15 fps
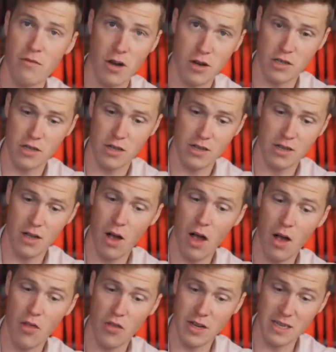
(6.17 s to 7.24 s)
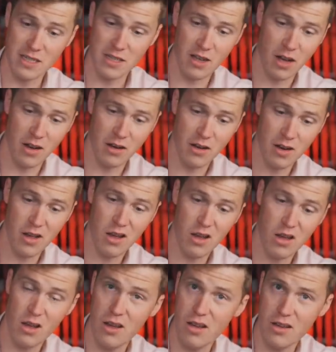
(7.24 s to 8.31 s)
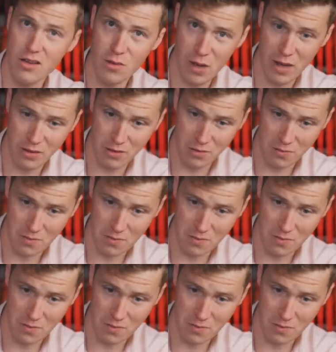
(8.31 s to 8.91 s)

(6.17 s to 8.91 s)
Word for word: Russia that is a gun is a Baikal.